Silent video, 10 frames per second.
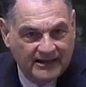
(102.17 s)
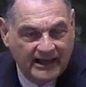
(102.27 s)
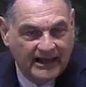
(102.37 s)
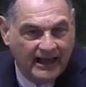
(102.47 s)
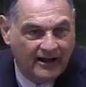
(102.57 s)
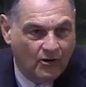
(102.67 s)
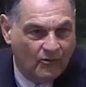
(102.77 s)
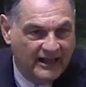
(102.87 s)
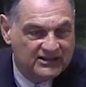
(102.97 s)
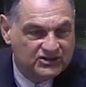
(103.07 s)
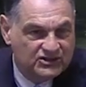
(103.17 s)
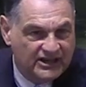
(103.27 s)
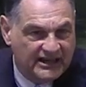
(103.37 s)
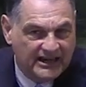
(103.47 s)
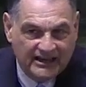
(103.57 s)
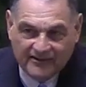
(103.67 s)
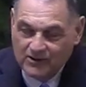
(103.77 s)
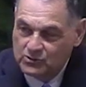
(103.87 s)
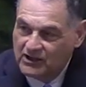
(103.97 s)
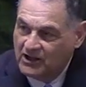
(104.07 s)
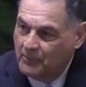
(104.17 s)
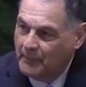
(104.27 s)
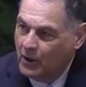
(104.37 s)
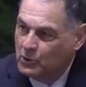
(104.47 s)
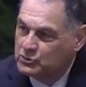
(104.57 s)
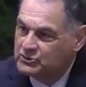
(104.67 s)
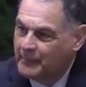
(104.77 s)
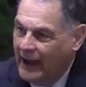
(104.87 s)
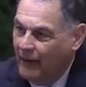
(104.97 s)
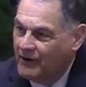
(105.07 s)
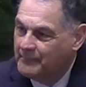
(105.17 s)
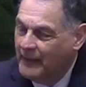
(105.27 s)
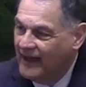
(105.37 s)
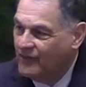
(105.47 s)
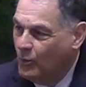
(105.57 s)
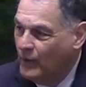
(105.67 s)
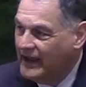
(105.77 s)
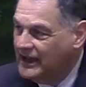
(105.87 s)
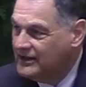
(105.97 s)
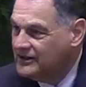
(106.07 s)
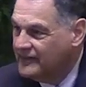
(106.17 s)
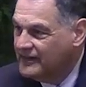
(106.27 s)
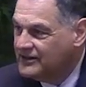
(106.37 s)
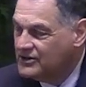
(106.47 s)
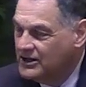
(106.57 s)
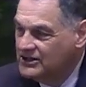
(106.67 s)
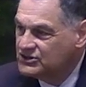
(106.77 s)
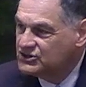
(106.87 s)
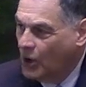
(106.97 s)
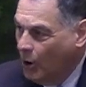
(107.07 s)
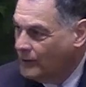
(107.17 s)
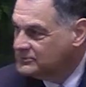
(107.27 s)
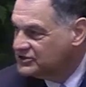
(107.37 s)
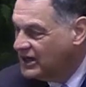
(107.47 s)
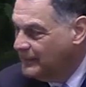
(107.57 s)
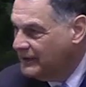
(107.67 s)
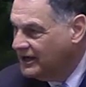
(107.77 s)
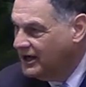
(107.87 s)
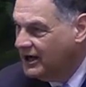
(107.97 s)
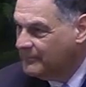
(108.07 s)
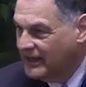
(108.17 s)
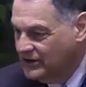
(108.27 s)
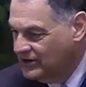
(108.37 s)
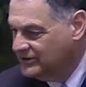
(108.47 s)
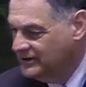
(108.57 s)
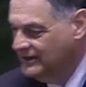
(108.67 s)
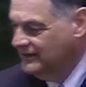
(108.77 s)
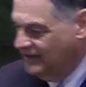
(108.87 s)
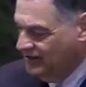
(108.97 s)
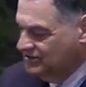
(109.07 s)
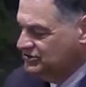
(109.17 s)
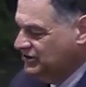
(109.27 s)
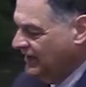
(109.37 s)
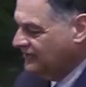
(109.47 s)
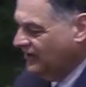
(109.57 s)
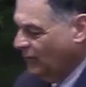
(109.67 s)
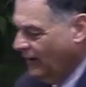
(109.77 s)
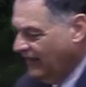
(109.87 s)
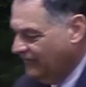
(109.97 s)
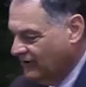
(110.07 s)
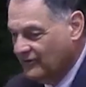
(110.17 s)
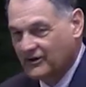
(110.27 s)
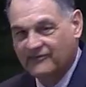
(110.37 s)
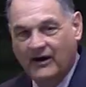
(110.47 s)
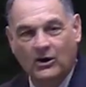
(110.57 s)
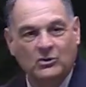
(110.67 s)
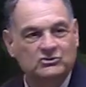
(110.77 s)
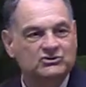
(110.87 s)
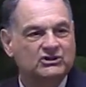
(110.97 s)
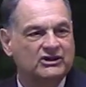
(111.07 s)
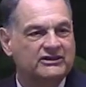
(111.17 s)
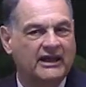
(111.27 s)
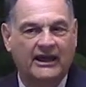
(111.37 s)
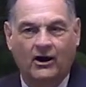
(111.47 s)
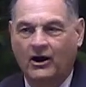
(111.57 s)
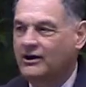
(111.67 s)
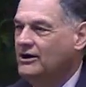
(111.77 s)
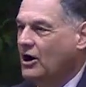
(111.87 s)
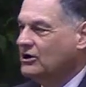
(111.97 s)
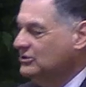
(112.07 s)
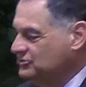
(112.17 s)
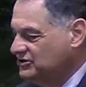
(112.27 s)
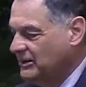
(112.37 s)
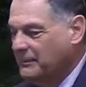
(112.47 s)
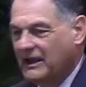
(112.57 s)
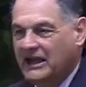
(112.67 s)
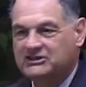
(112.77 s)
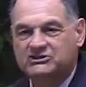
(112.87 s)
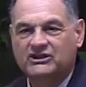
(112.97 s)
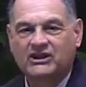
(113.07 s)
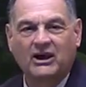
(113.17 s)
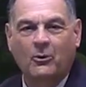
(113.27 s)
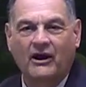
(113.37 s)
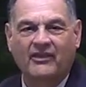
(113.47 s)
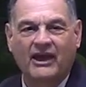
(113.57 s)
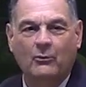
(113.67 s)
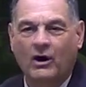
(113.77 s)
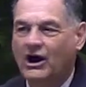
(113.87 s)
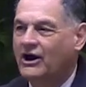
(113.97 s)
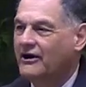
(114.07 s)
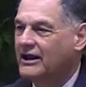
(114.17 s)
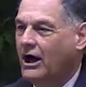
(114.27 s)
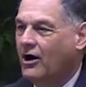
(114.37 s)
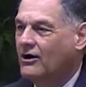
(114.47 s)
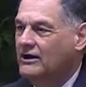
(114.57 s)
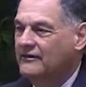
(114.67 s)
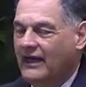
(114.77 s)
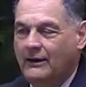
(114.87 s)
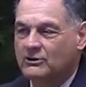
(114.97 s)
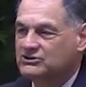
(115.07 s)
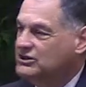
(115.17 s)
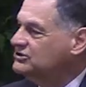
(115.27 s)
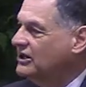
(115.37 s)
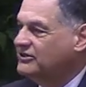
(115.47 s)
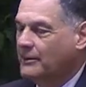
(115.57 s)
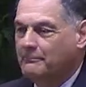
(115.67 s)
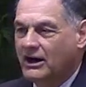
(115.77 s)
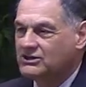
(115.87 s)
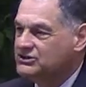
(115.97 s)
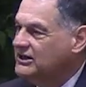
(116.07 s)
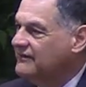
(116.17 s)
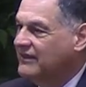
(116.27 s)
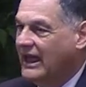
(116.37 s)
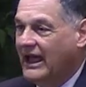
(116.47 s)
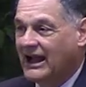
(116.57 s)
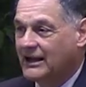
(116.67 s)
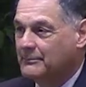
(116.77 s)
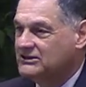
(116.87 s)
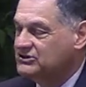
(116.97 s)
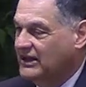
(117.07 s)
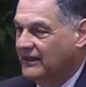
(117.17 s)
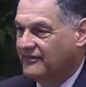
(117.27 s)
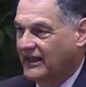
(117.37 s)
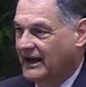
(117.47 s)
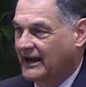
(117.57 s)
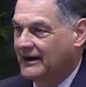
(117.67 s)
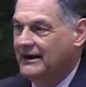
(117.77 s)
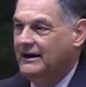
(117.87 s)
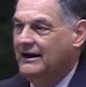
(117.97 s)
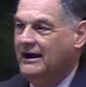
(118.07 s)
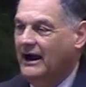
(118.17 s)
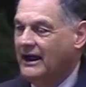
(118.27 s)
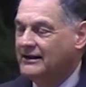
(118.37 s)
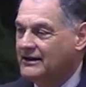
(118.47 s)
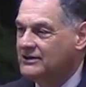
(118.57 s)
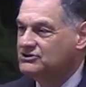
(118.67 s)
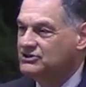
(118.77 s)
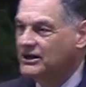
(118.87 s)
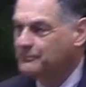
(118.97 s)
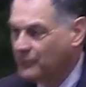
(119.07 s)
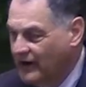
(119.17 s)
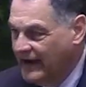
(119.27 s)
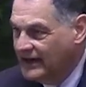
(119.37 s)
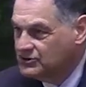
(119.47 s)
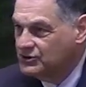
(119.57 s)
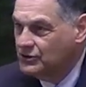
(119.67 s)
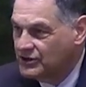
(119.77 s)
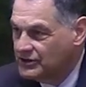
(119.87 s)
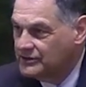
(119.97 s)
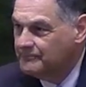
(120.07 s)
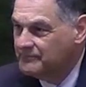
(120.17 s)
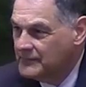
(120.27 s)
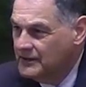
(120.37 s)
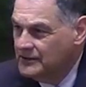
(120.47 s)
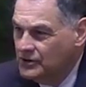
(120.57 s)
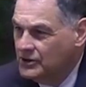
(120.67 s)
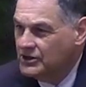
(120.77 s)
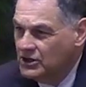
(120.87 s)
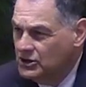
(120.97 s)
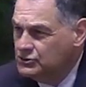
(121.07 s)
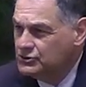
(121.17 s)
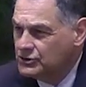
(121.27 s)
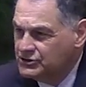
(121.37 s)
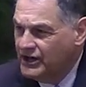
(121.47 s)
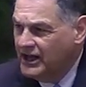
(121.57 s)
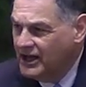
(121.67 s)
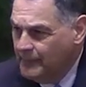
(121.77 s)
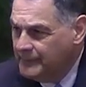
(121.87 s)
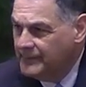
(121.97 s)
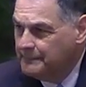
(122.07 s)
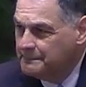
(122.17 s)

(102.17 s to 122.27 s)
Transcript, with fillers: to get out on that sea and those little boats powered by the wind and then storms coming up they couldn't they couldn't check their weather on their phones could they or or use GPS to tell where they were at all they were just at the mercy of the elements out there and shipwrecks. You could you could lose your ship,